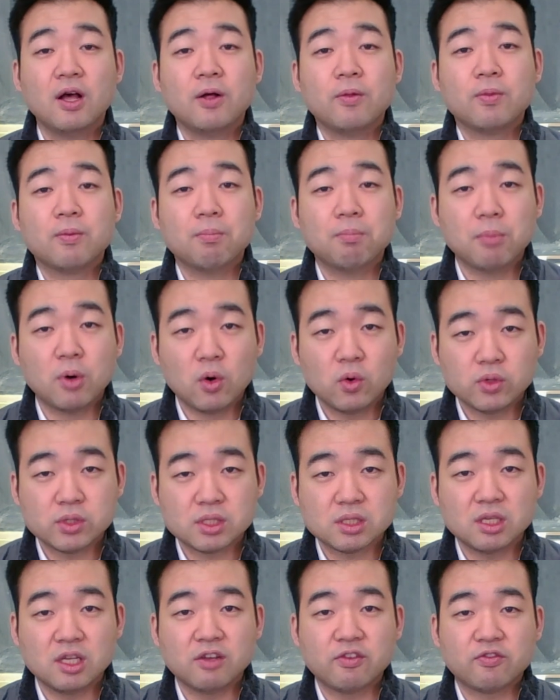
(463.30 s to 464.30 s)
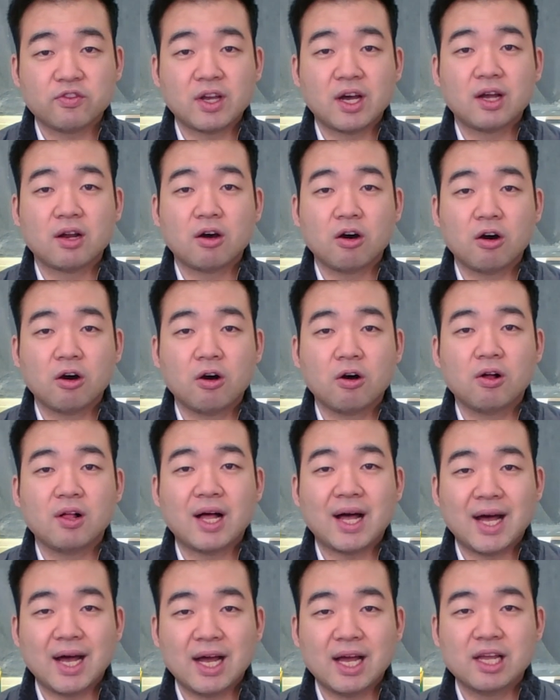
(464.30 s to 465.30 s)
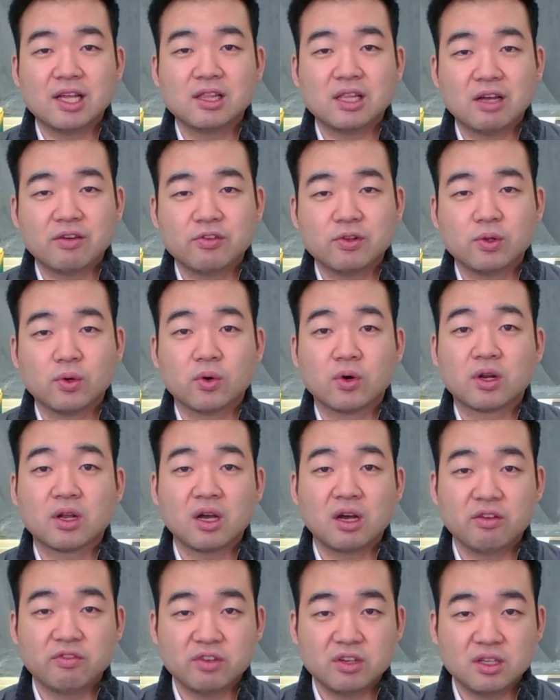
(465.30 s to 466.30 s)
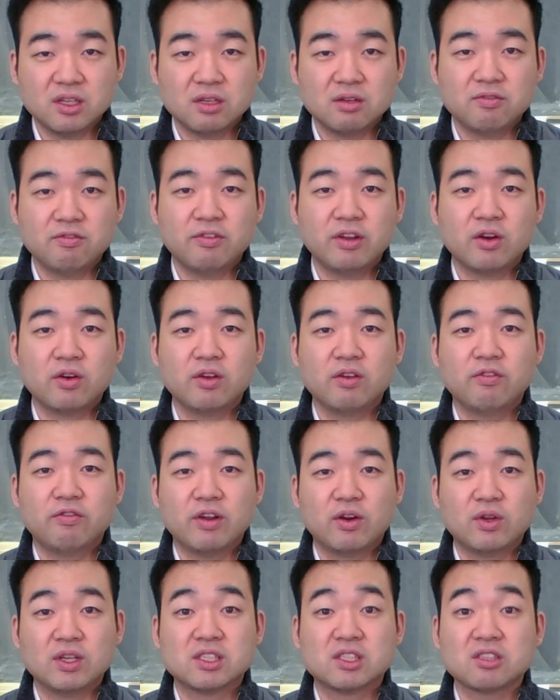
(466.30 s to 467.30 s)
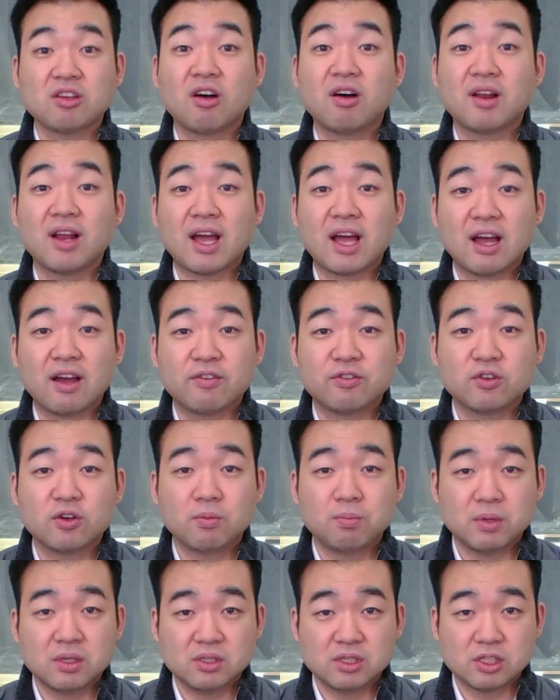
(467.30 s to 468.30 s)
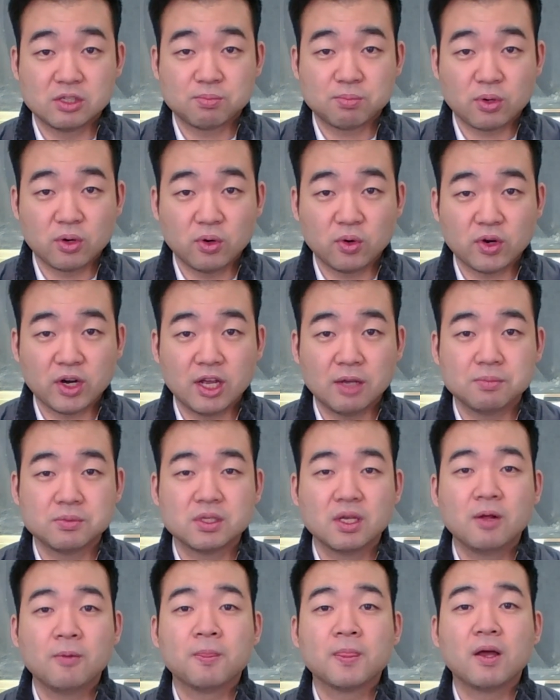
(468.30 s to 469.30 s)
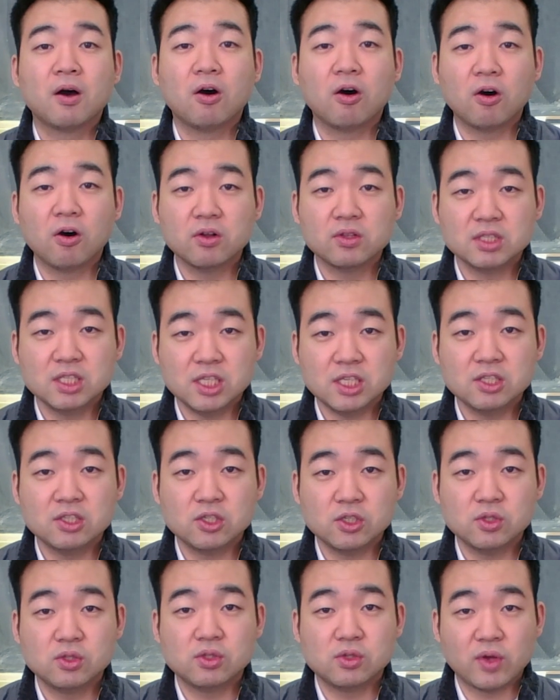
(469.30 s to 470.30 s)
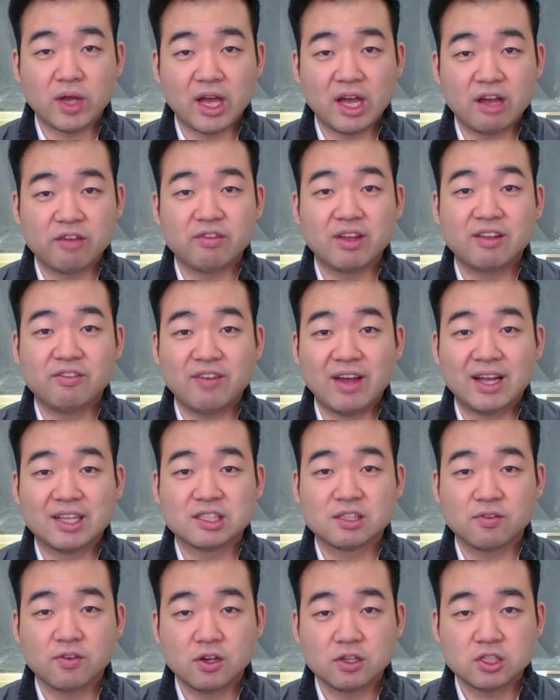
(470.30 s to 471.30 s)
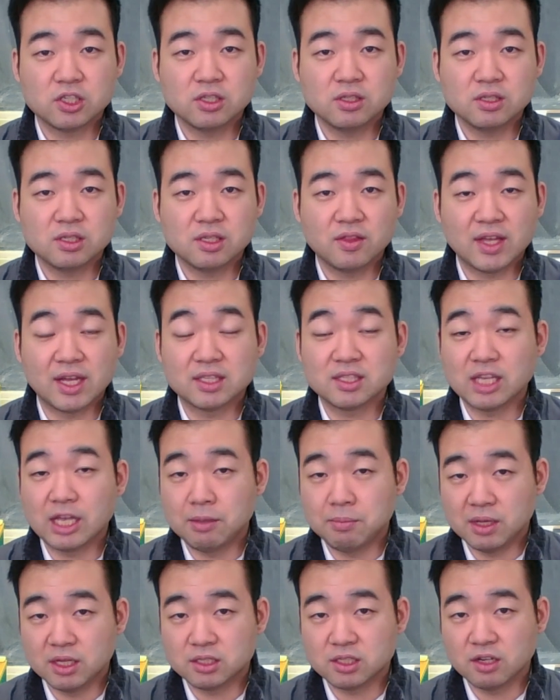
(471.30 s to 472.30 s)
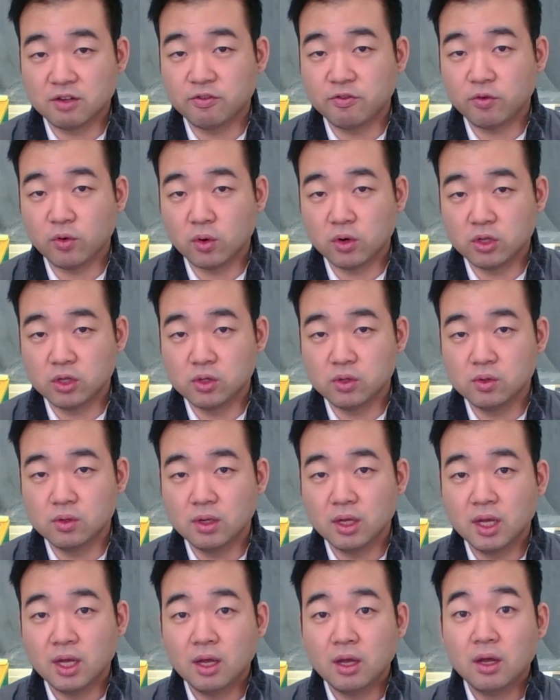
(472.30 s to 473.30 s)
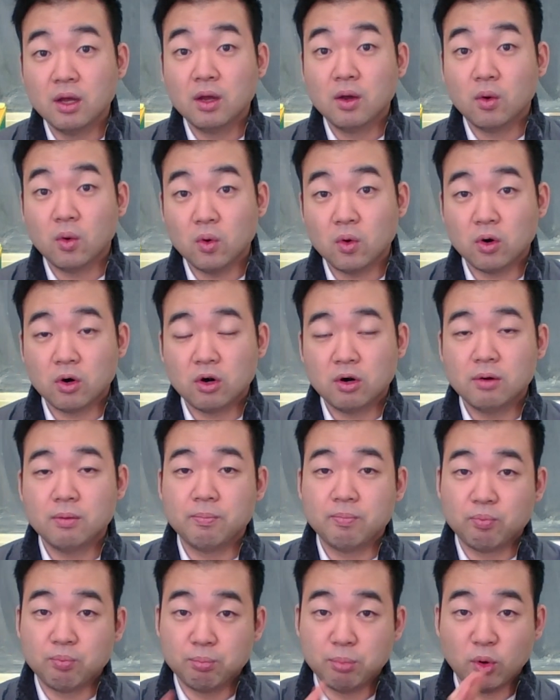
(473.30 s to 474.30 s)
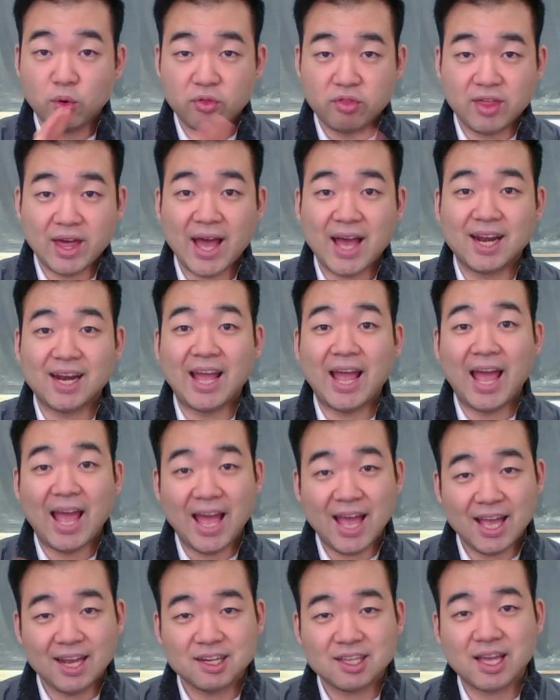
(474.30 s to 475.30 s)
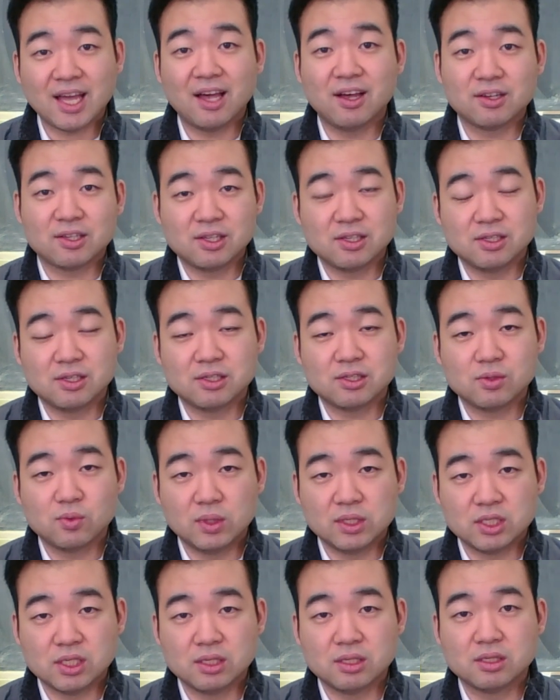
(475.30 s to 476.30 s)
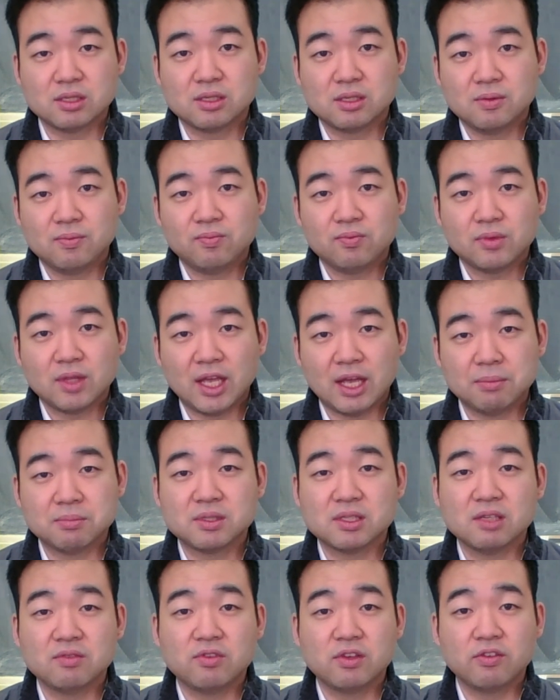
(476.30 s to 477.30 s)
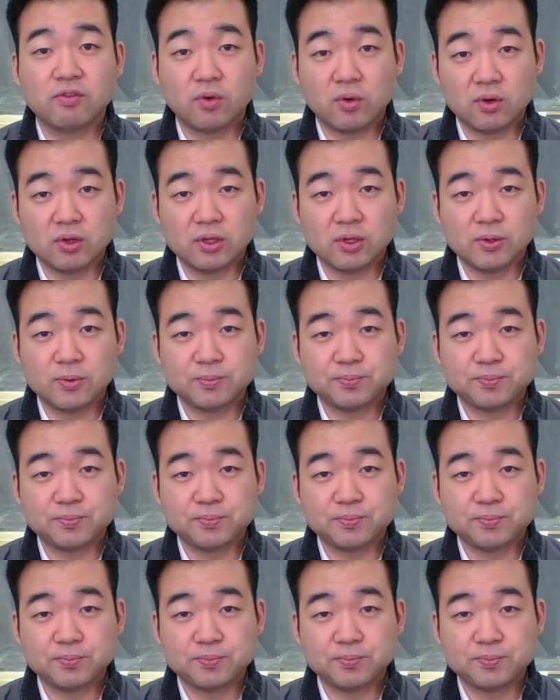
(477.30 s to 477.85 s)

most, if not all, high-level or coveted, very, very sought-after business programs all need you to have advanced functions, that's MHF4U, or both that and calculus, which is MCV4U.